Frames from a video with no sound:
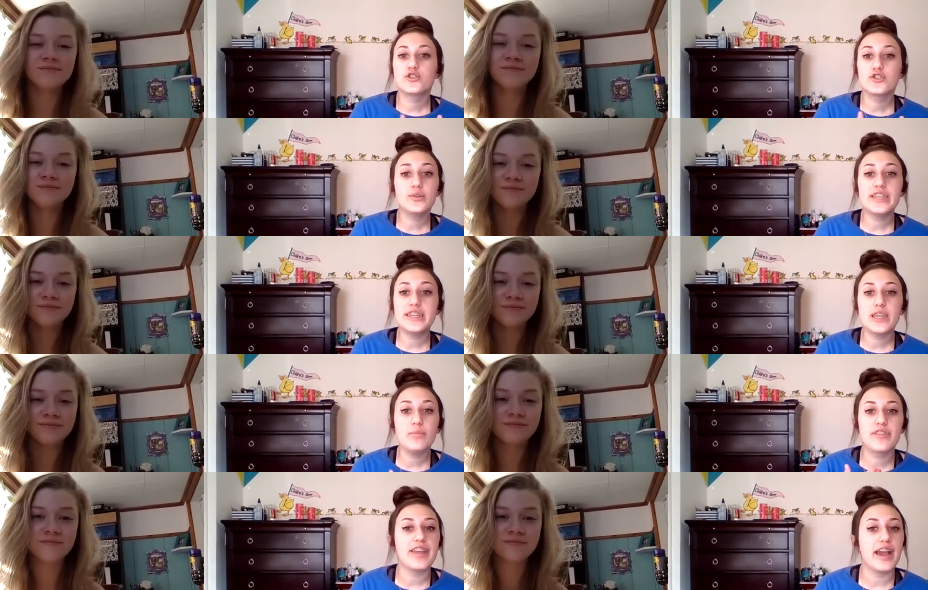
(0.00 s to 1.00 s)
Speaker 1: so he
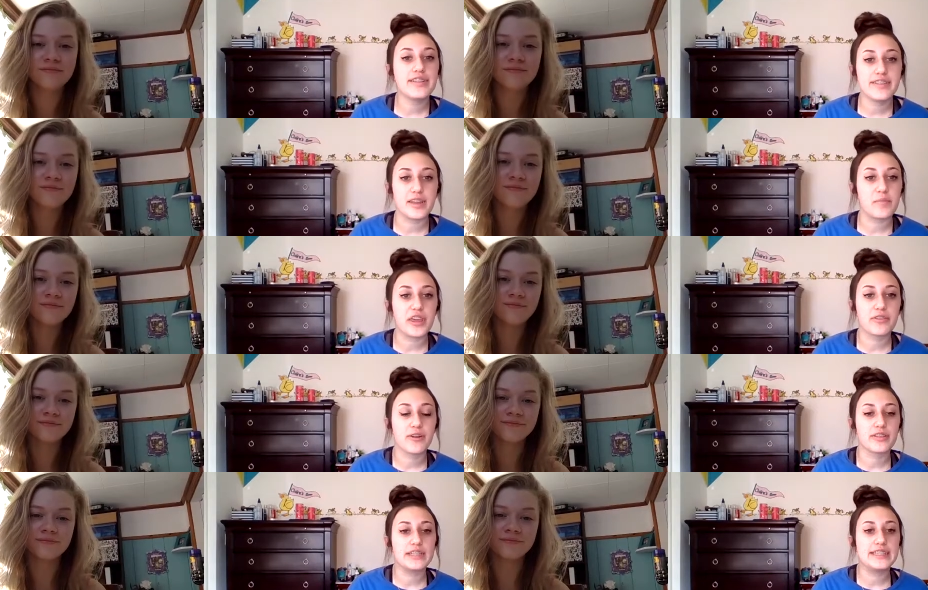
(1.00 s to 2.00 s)
keeps texting me
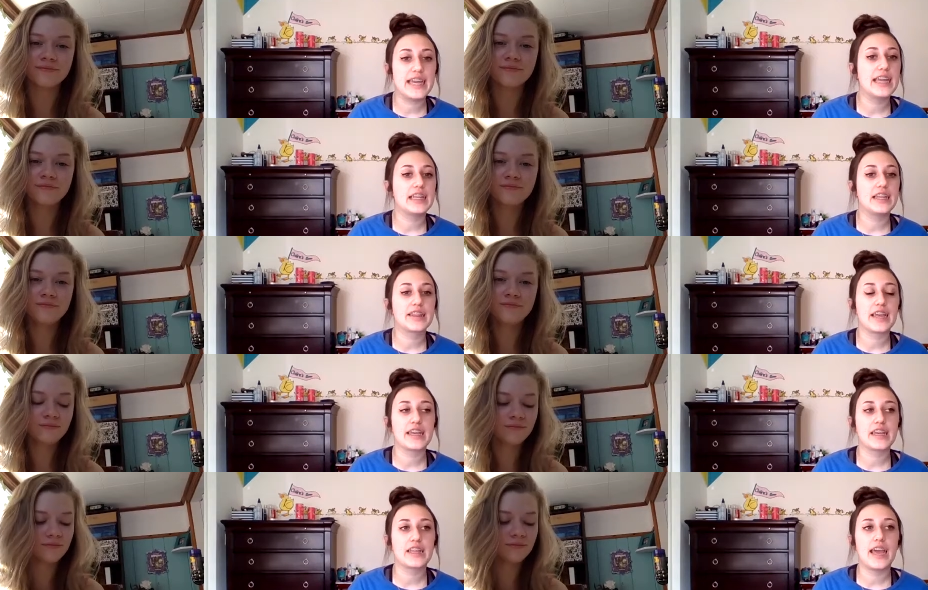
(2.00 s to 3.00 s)
throughout the day and he's
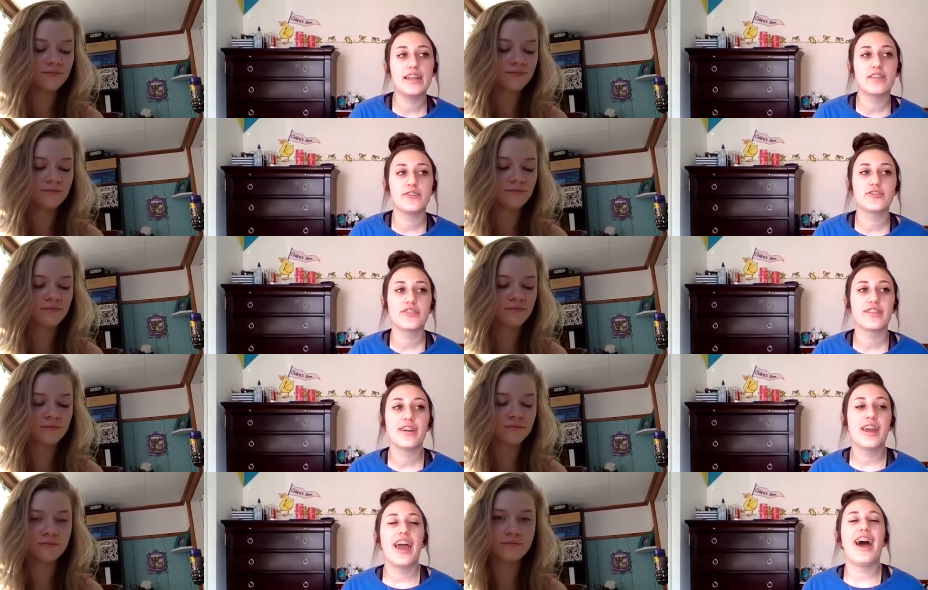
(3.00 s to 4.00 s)
like hey so just
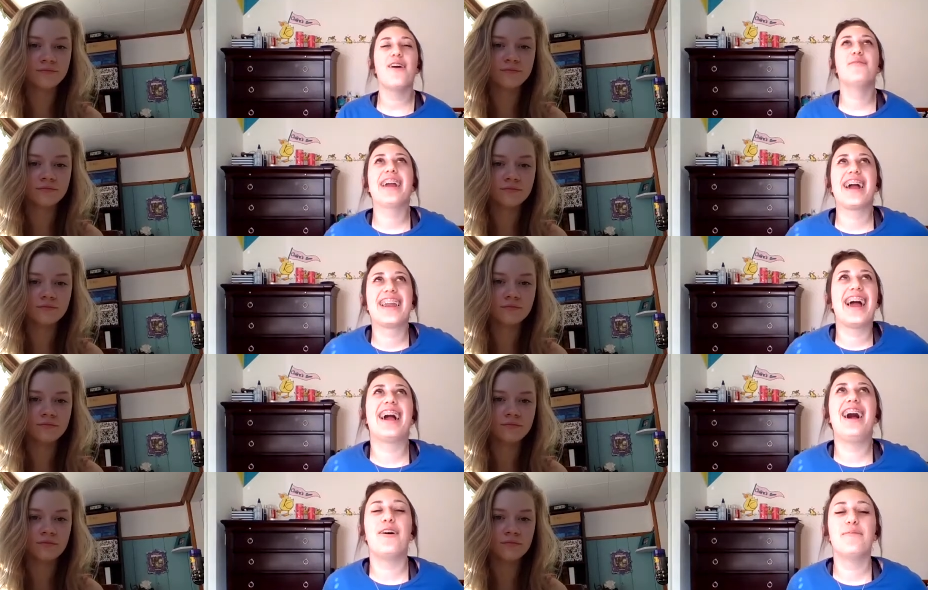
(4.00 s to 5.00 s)
oh my god i
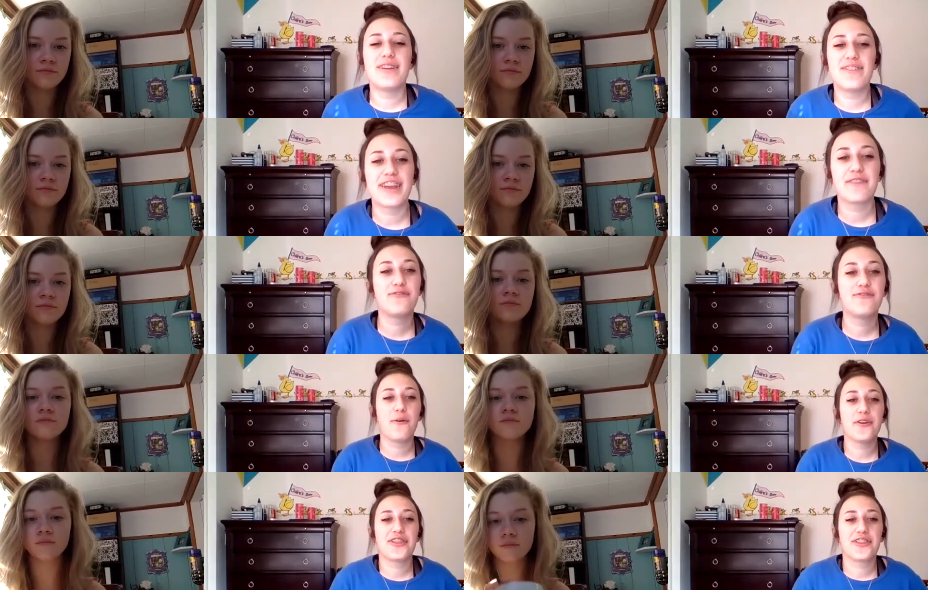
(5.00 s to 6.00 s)
got home it was like
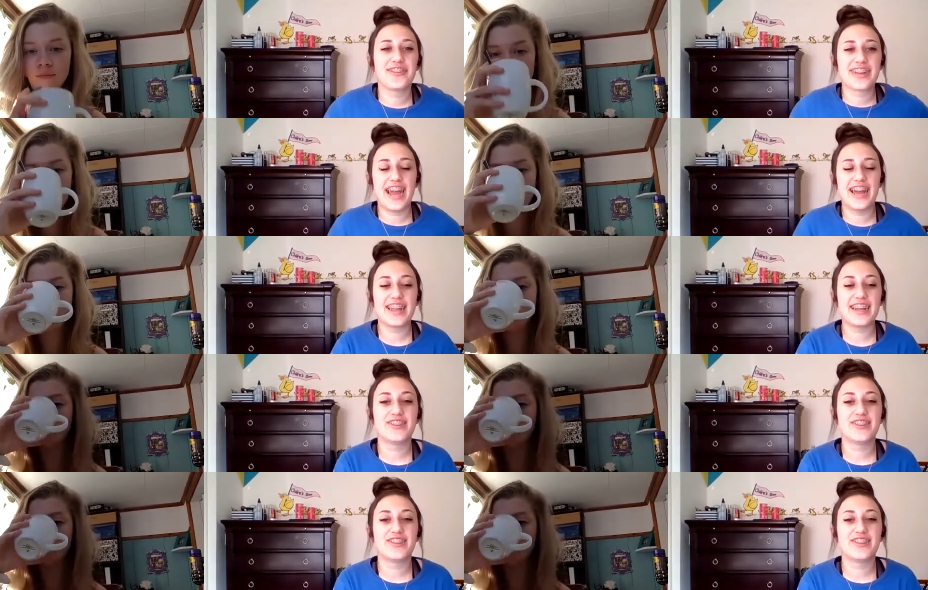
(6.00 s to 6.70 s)
4.30 i'd